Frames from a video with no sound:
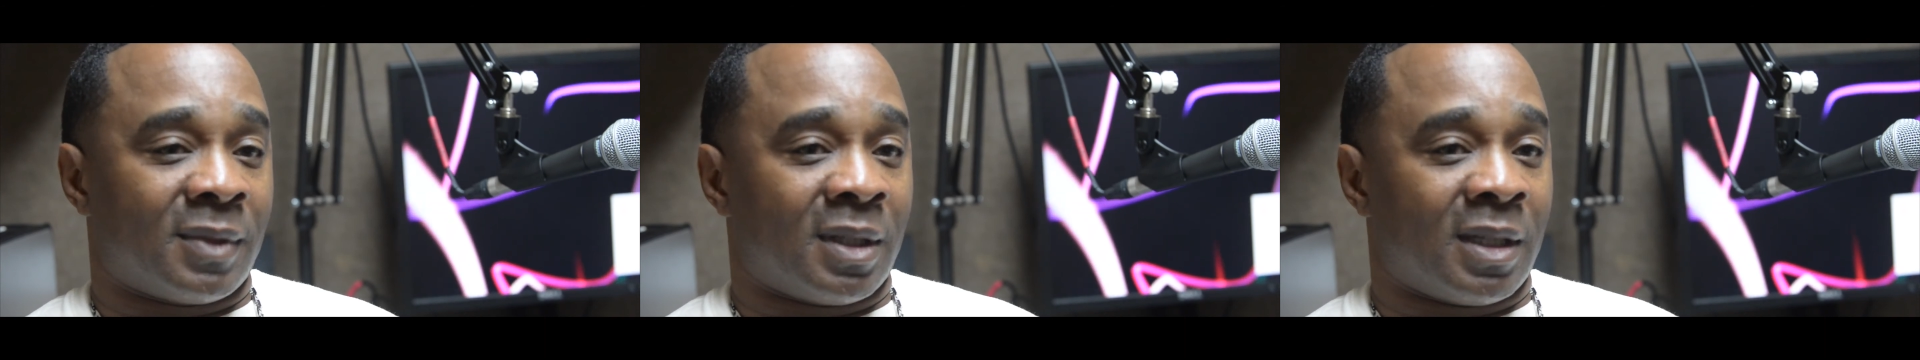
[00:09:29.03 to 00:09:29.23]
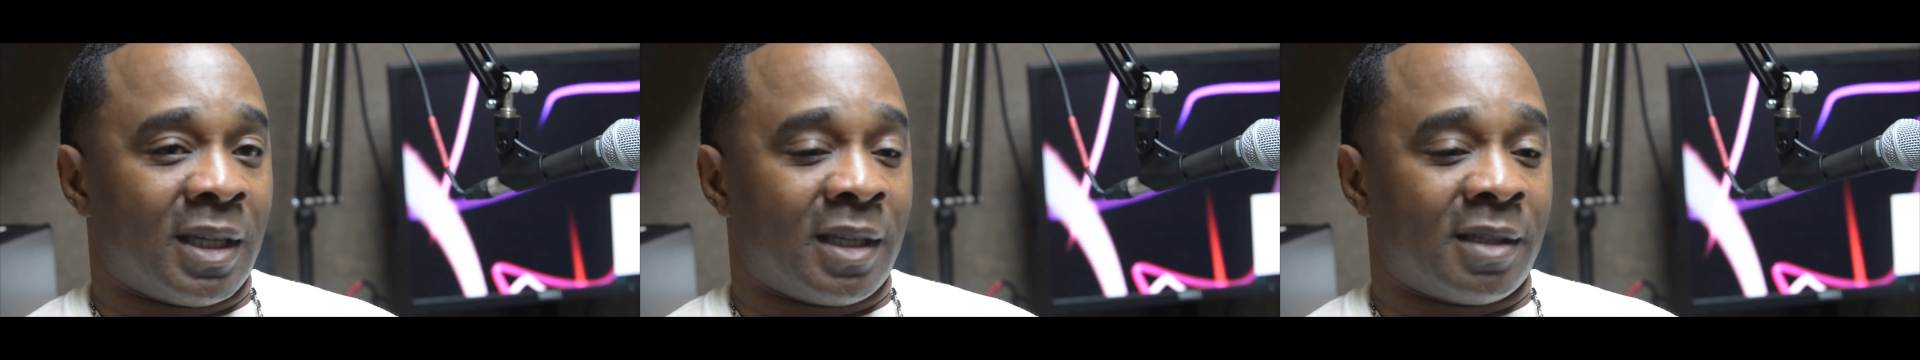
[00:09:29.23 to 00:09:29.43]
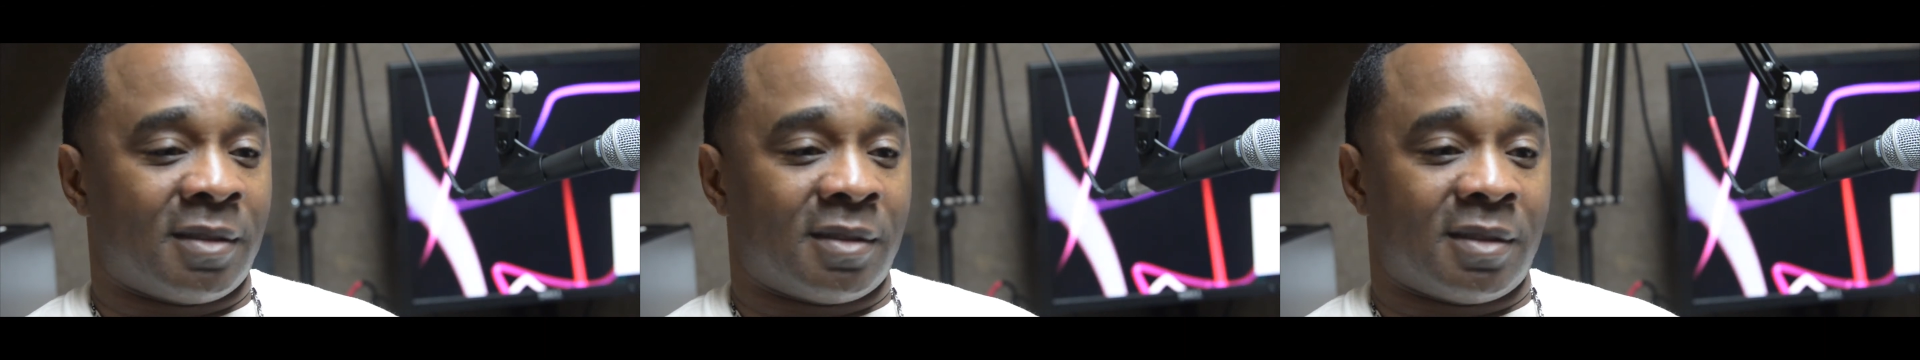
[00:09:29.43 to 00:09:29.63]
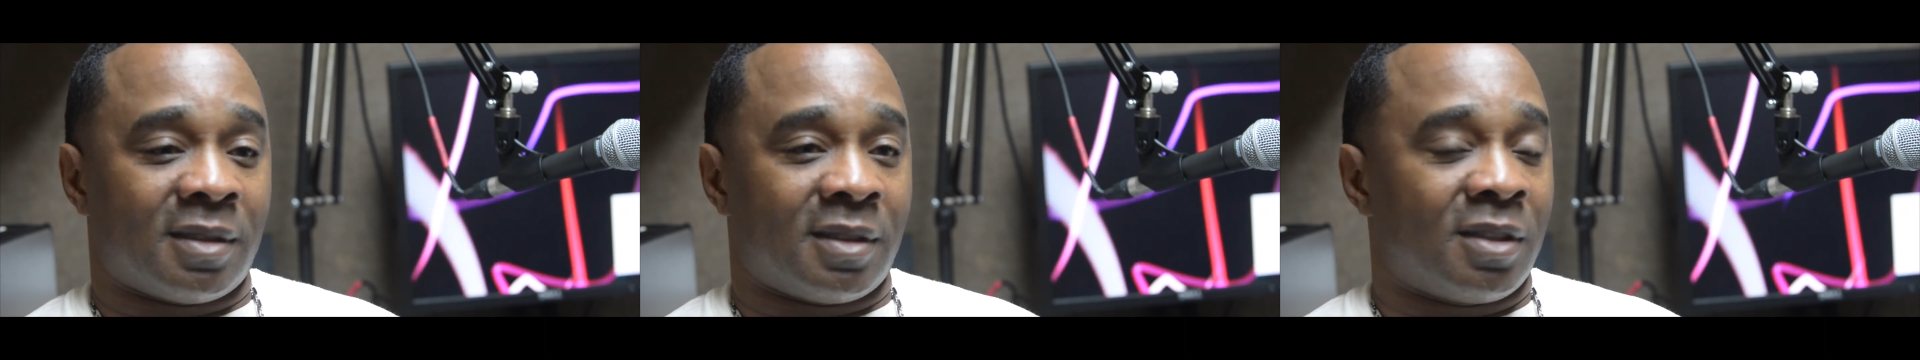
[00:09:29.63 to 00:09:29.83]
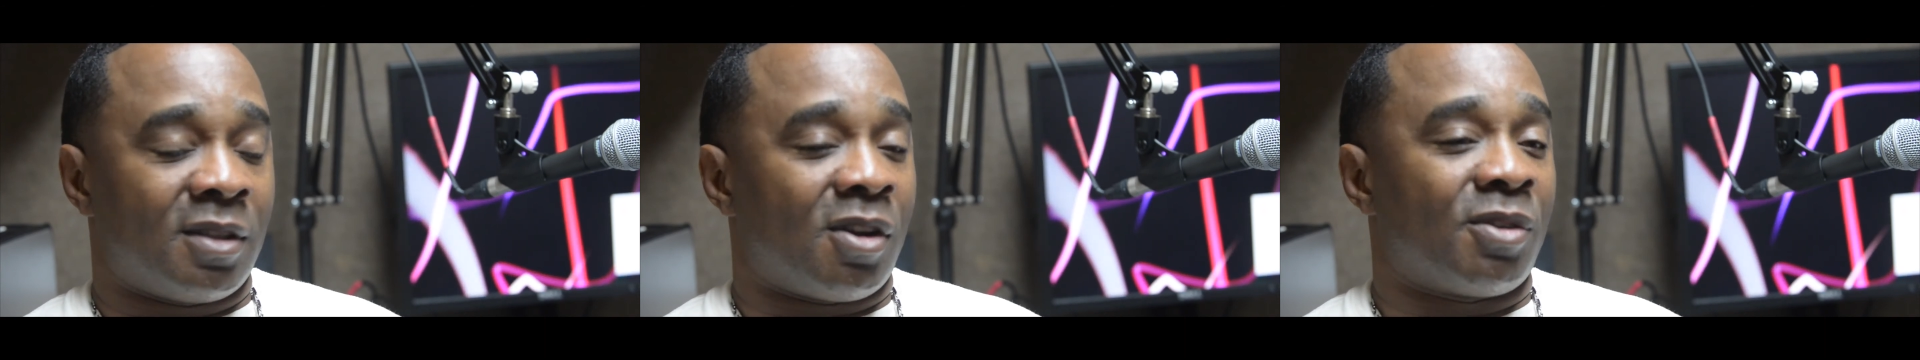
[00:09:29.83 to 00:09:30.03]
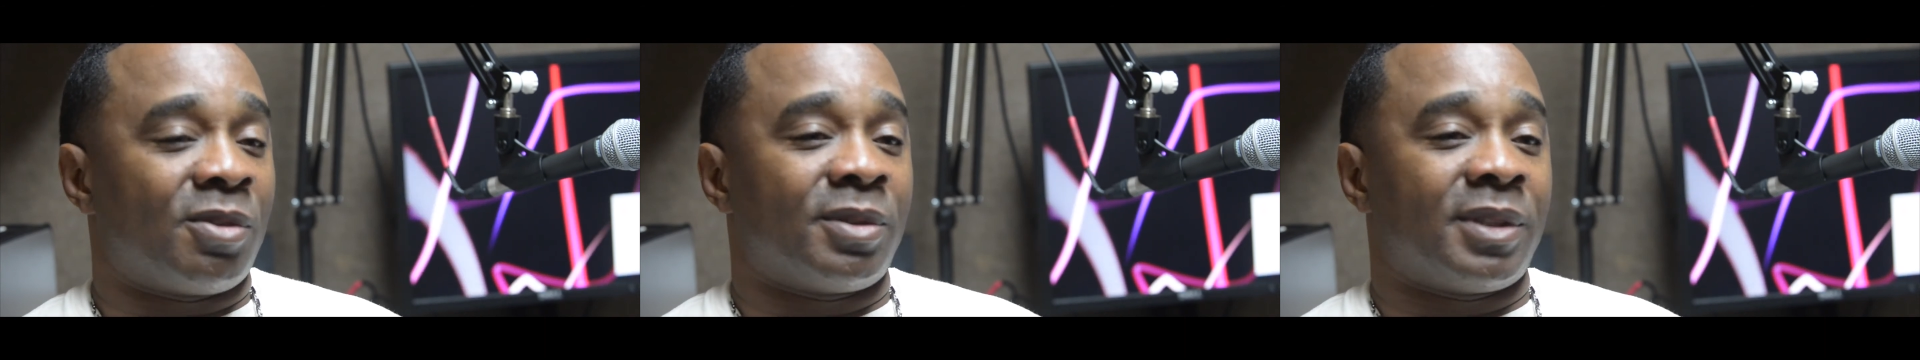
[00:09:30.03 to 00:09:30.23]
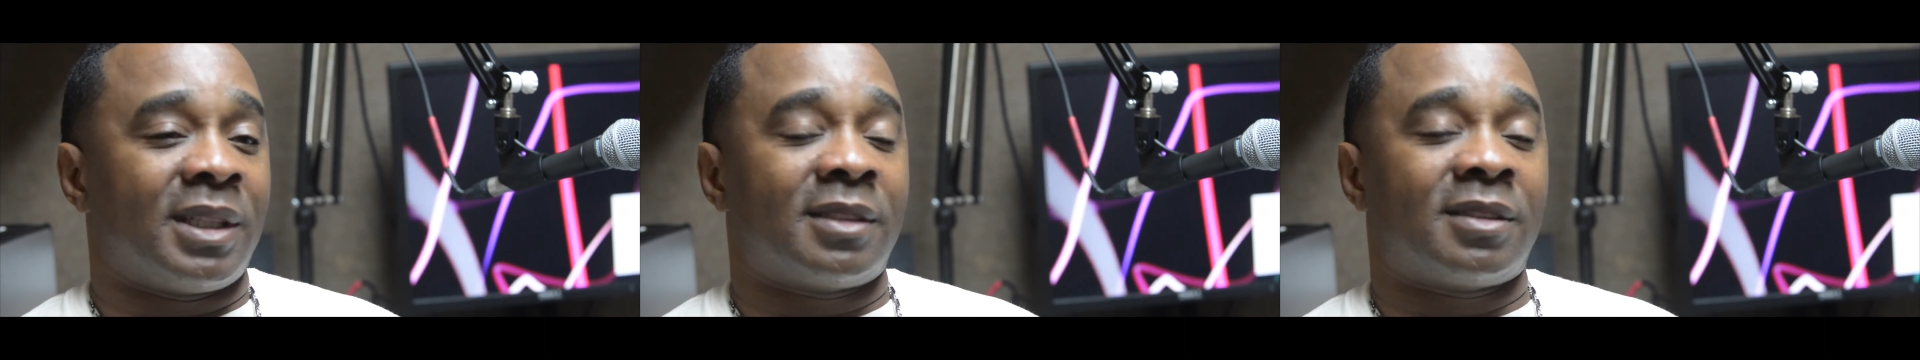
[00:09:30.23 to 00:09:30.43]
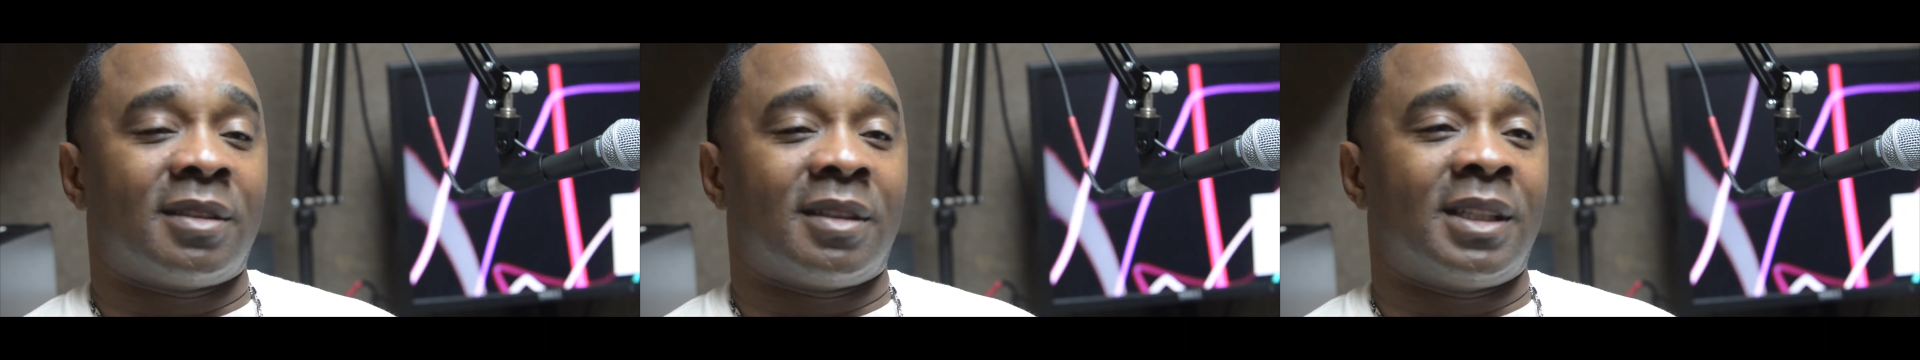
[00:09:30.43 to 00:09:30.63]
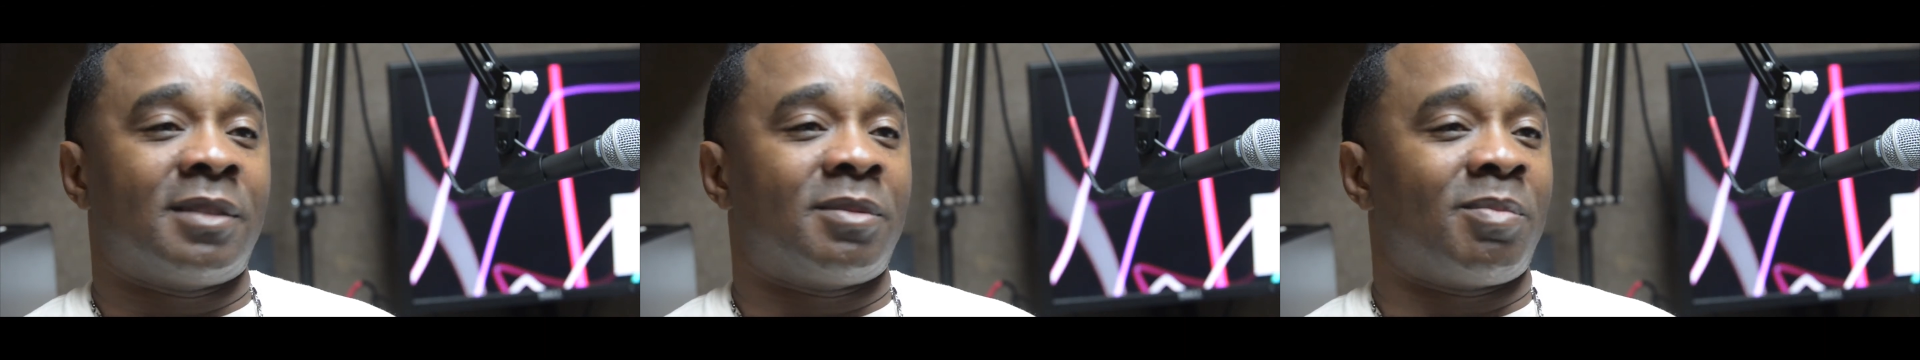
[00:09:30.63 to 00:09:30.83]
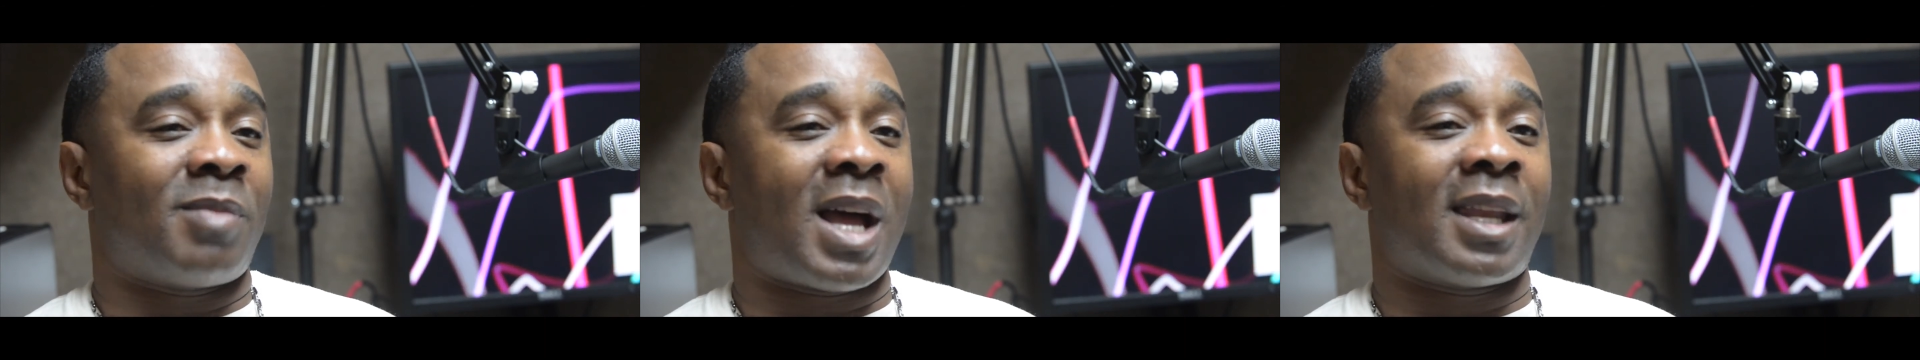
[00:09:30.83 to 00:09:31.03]
And you know,
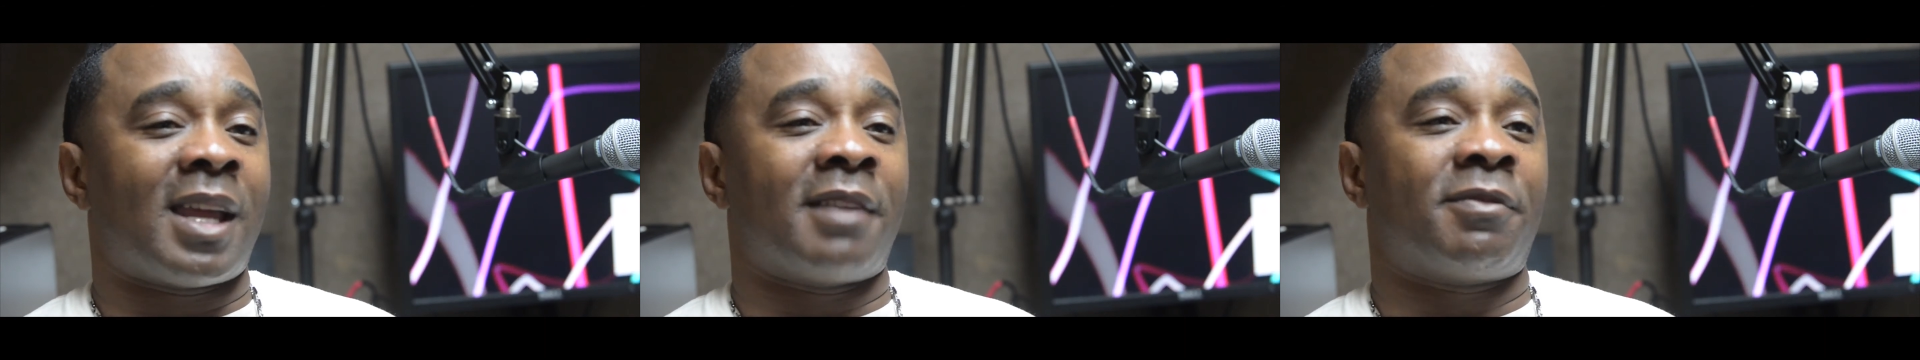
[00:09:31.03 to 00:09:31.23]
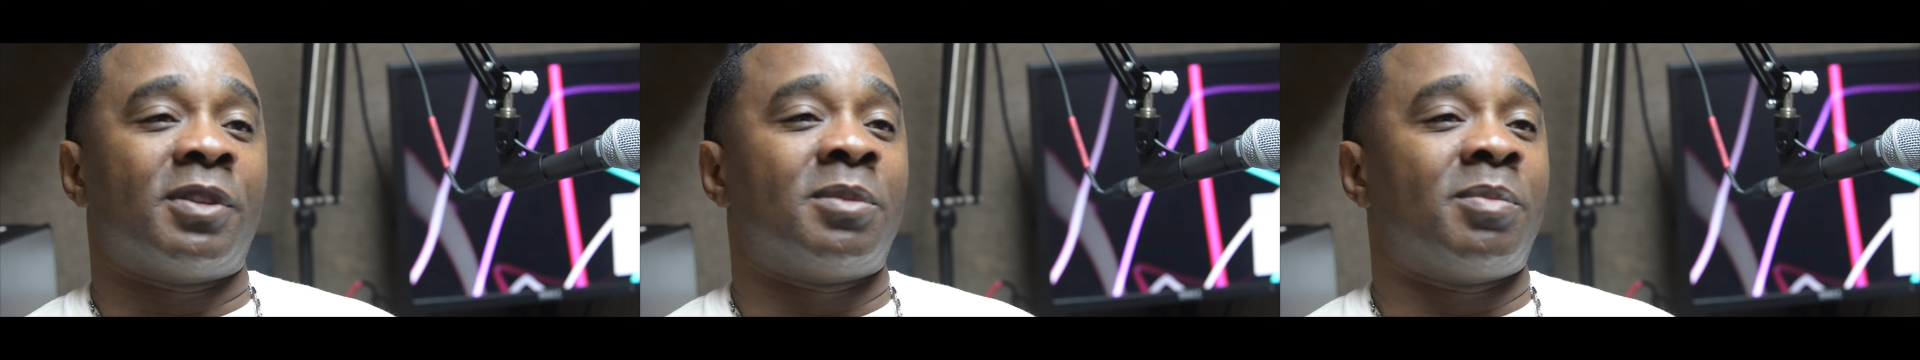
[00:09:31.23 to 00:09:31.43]
it's my life